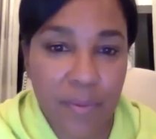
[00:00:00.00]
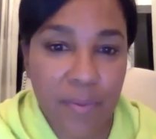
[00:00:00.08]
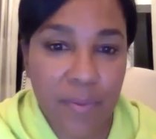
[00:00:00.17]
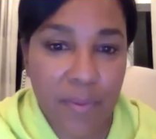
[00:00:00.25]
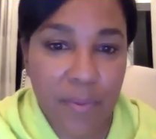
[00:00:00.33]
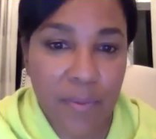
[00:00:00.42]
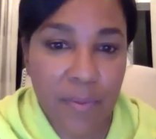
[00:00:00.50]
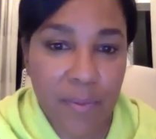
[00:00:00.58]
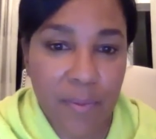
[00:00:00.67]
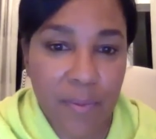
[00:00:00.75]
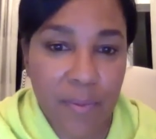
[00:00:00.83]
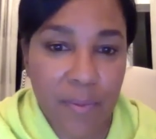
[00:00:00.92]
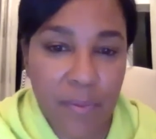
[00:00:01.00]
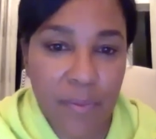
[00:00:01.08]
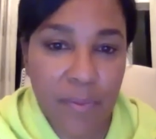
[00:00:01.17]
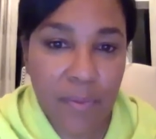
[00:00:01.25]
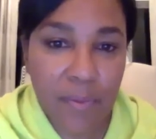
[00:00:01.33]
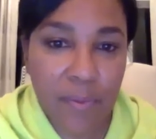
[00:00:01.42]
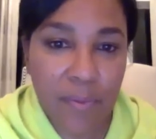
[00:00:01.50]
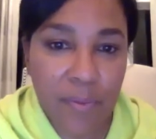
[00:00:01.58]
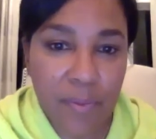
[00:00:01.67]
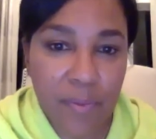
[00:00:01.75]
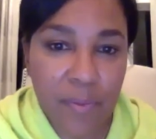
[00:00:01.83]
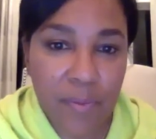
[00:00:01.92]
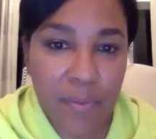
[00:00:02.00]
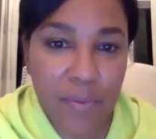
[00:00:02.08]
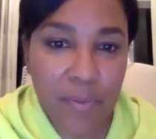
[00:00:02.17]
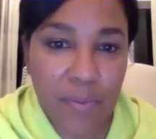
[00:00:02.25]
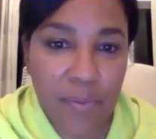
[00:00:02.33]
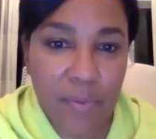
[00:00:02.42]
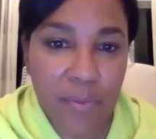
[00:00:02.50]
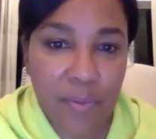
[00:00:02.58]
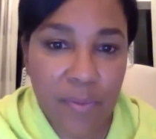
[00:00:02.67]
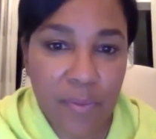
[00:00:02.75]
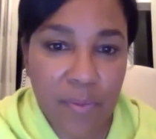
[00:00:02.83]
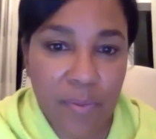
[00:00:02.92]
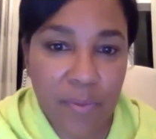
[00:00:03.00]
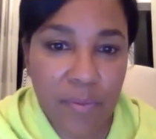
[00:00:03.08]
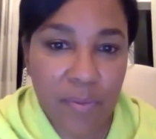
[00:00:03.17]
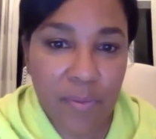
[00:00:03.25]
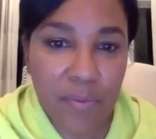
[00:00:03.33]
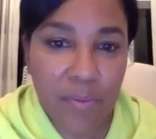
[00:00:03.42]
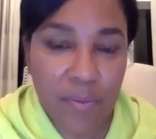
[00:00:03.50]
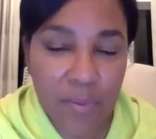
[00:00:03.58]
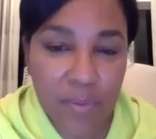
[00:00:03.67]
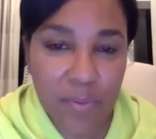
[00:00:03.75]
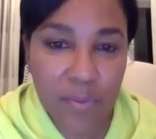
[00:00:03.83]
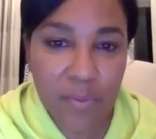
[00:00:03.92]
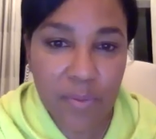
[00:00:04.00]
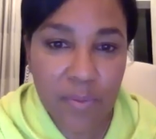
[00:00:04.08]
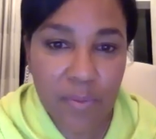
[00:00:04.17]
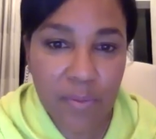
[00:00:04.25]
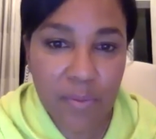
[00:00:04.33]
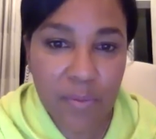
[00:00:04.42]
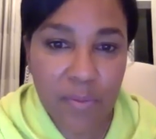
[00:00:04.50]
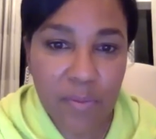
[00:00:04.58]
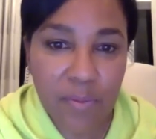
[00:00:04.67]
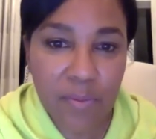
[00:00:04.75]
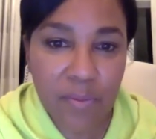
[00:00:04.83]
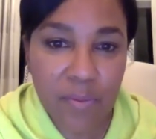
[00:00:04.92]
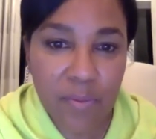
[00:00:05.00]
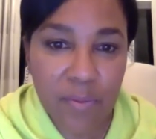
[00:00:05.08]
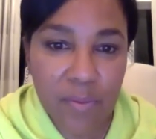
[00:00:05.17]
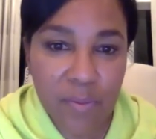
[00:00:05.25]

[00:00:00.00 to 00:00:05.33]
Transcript: No words are spoken by the person on screen.